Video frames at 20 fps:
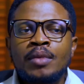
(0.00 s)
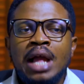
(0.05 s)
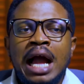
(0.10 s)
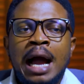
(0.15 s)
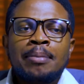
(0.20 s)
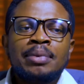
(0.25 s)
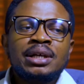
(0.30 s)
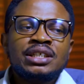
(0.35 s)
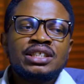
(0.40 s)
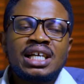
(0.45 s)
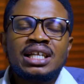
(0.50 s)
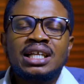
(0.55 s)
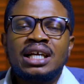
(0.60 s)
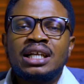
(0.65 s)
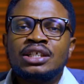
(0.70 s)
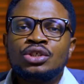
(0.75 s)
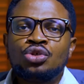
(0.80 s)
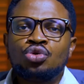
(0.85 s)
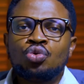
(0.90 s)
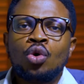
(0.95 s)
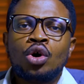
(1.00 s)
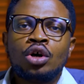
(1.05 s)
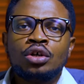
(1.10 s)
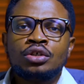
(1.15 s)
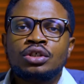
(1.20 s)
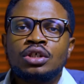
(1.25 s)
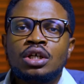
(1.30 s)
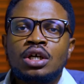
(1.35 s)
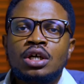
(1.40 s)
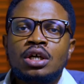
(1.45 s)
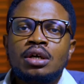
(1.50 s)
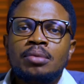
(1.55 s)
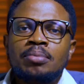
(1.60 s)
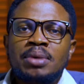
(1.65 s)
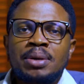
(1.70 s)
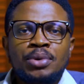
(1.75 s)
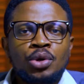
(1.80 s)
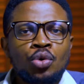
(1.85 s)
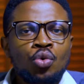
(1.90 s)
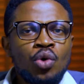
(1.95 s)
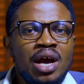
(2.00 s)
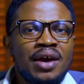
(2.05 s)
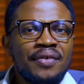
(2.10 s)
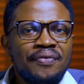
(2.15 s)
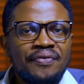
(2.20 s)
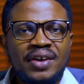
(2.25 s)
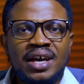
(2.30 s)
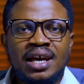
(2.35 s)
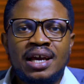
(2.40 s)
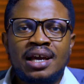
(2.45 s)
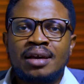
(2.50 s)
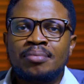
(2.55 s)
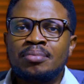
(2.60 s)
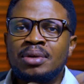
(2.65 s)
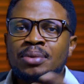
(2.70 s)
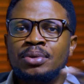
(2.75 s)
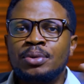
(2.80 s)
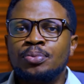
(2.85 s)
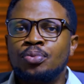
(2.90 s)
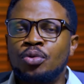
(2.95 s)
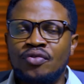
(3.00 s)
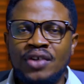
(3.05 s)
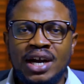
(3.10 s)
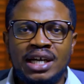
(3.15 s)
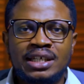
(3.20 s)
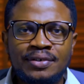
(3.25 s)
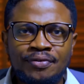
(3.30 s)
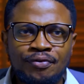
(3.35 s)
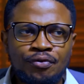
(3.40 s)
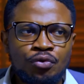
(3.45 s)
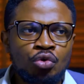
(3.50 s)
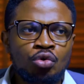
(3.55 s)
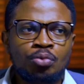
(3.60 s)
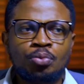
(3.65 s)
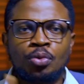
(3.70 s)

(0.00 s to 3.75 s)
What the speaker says: I may channel it towards maybe welfare, maybe providing food,